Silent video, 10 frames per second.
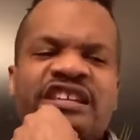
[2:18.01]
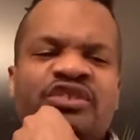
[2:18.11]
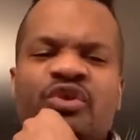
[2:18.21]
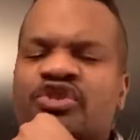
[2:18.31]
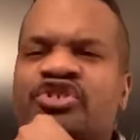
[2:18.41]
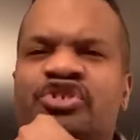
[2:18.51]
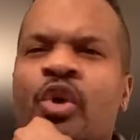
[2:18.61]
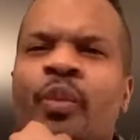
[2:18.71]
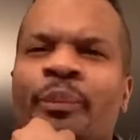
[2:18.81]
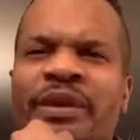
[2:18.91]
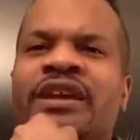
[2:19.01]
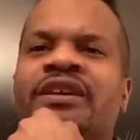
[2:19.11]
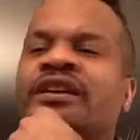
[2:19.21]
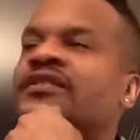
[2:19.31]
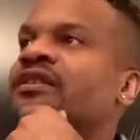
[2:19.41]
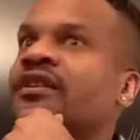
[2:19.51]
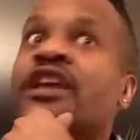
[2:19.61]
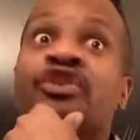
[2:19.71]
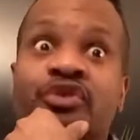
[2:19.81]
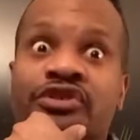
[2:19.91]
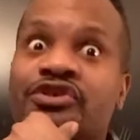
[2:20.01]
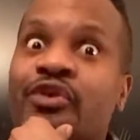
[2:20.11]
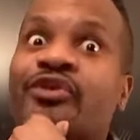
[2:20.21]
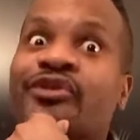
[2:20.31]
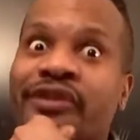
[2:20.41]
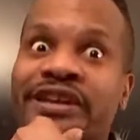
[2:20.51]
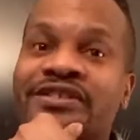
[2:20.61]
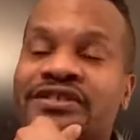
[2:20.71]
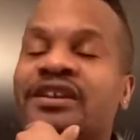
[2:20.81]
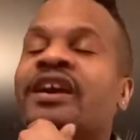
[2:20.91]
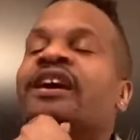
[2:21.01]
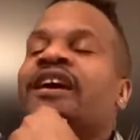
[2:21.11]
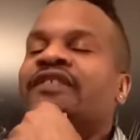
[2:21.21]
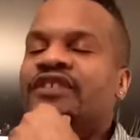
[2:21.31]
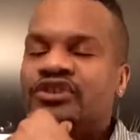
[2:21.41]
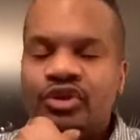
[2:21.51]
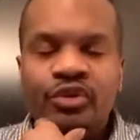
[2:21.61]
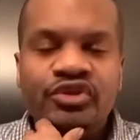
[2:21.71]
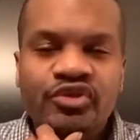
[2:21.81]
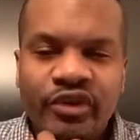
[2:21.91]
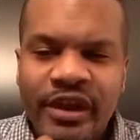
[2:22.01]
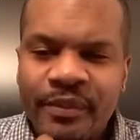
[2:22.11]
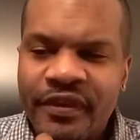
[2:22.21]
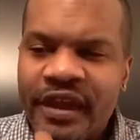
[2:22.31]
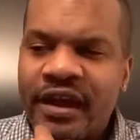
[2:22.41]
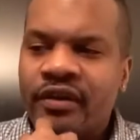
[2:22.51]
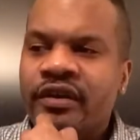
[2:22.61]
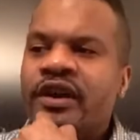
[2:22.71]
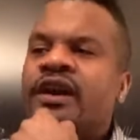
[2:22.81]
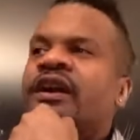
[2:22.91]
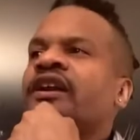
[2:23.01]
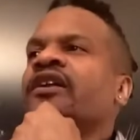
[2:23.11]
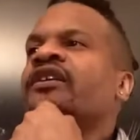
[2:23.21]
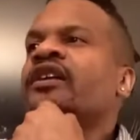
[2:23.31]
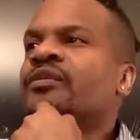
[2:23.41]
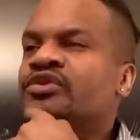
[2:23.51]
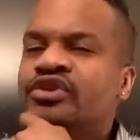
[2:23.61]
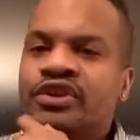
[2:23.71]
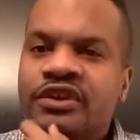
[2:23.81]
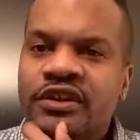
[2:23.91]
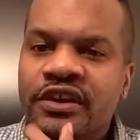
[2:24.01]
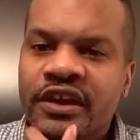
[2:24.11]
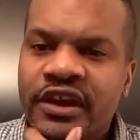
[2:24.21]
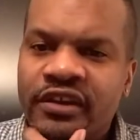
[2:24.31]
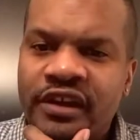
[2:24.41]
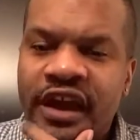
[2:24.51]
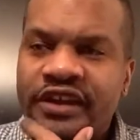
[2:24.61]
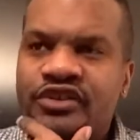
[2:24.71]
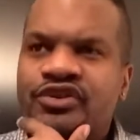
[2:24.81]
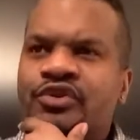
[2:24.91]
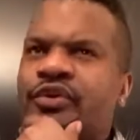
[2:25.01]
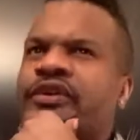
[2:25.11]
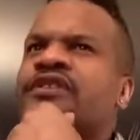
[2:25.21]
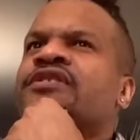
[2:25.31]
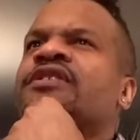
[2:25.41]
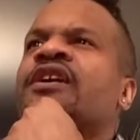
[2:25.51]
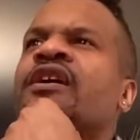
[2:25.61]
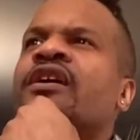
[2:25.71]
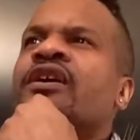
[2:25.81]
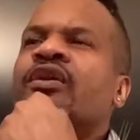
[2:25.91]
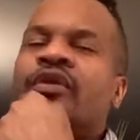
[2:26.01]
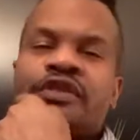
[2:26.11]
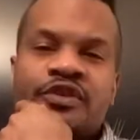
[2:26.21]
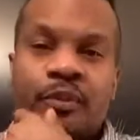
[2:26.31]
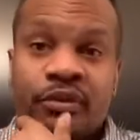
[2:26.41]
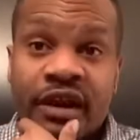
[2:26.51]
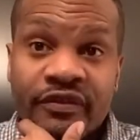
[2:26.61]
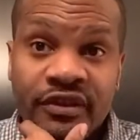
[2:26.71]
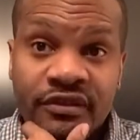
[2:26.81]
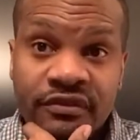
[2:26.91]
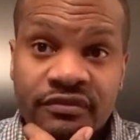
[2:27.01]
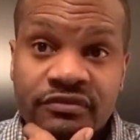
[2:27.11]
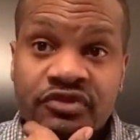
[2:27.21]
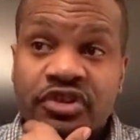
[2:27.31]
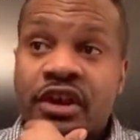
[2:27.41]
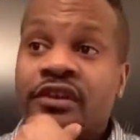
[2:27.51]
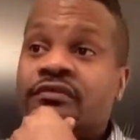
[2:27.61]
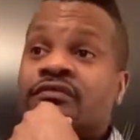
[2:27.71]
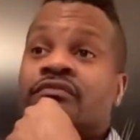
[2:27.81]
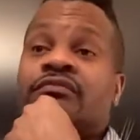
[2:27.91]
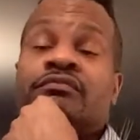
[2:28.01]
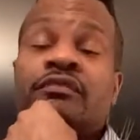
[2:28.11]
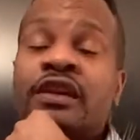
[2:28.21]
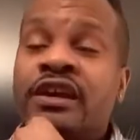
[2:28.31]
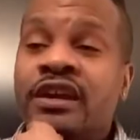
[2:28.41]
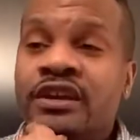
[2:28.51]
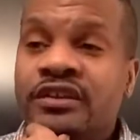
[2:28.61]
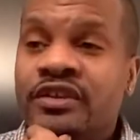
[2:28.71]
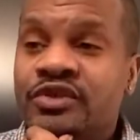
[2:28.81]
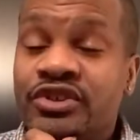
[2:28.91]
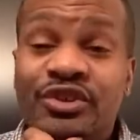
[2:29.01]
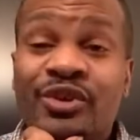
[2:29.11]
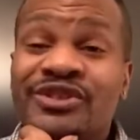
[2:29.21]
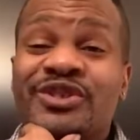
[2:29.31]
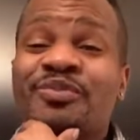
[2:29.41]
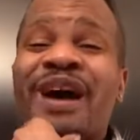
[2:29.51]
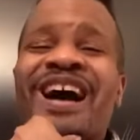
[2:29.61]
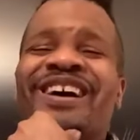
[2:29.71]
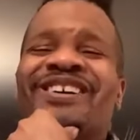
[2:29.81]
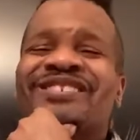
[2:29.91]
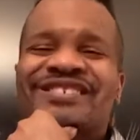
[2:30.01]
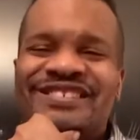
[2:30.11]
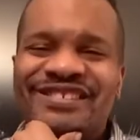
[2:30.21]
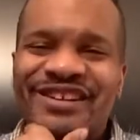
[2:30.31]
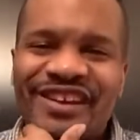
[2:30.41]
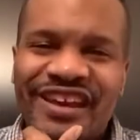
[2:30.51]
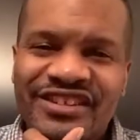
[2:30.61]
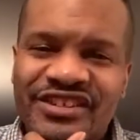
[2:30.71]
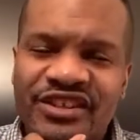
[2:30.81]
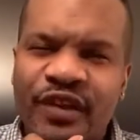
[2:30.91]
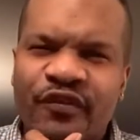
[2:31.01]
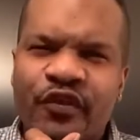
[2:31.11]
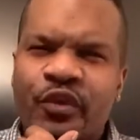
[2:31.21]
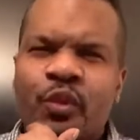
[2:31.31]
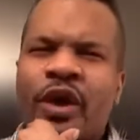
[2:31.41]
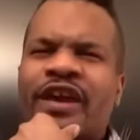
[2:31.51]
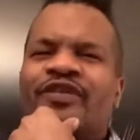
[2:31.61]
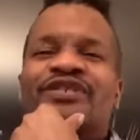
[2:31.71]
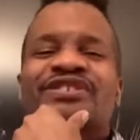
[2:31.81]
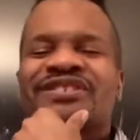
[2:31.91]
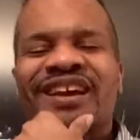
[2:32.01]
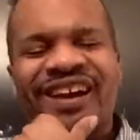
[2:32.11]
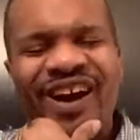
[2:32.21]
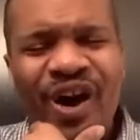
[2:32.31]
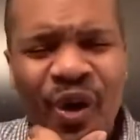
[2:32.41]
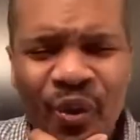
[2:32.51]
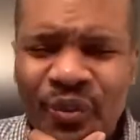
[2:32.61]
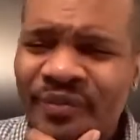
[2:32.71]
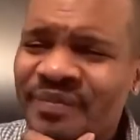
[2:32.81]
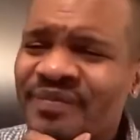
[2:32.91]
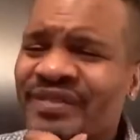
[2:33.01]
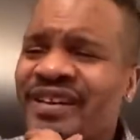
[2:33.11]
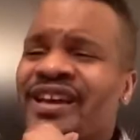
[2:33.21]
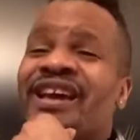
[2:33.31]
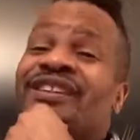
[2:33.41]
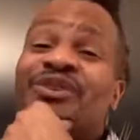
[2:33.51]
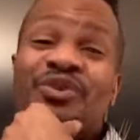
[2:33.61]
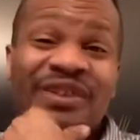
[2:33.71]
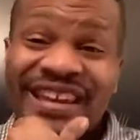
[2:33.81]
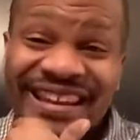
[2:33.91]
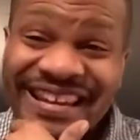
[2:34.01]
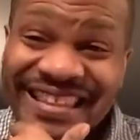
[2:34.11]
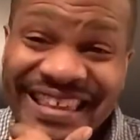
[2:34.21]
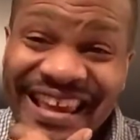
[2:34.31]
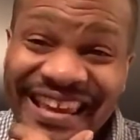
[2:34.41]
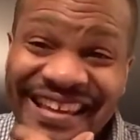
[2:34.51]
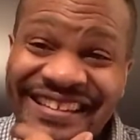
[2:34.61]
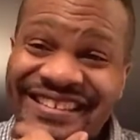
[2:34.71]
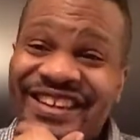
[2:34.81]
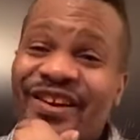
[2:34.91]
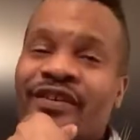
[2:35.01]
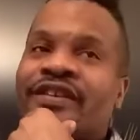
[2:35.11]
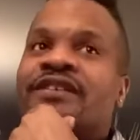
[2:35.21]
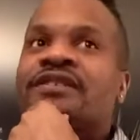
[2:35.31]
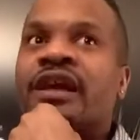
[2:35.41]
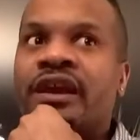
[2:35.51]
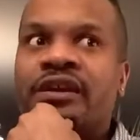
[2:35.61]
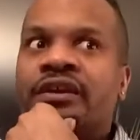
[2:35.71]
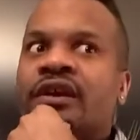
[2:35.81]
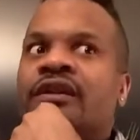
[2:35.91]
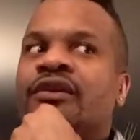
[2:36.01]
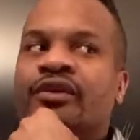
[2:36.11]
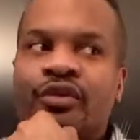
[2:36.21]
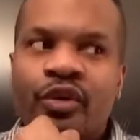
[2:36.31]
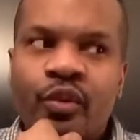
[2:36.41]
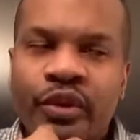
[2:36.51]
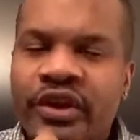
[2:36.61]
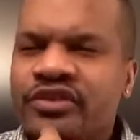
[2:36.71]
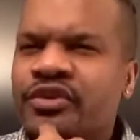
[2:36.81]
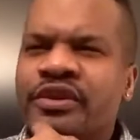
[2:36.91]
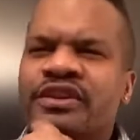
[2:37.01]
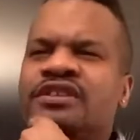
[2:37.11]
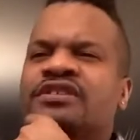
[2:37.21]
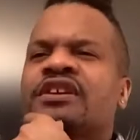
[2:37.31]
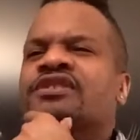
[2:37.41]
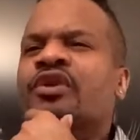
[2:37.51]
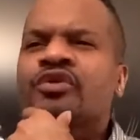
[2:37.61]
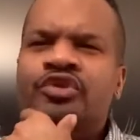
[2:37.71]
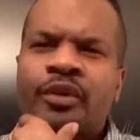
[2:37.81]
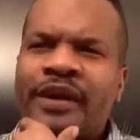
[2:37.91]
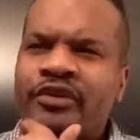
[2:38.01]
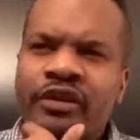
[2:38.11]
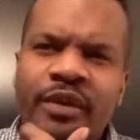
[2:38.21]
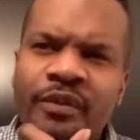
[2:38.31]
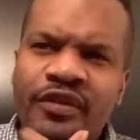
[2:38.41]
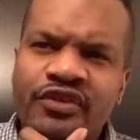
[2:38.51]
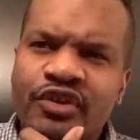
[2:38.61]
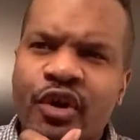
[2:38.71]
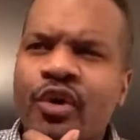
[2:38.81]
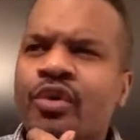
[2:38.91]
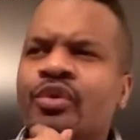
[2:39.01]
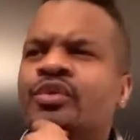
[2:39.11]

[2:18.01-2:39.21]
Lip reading: You're so mean. I said, and you're so crazy. After he choked his grandmother out, here comes the airline stewardess on this private jet. And she's all smiles. She's looking like a Stepford wife. And she's like, oh, do you need anything? And he's like looking all weird. So then he says, oh, my grandmother's cold.